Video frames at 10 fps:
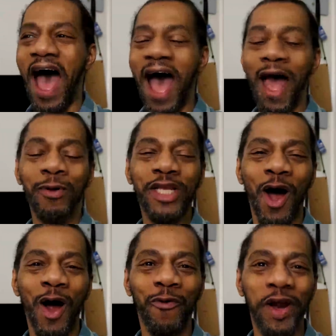I was
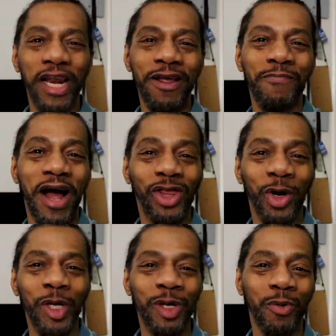already in my
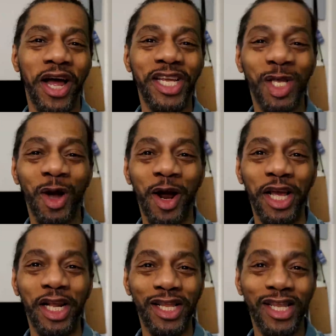30s when I
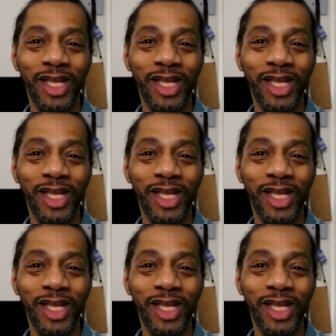started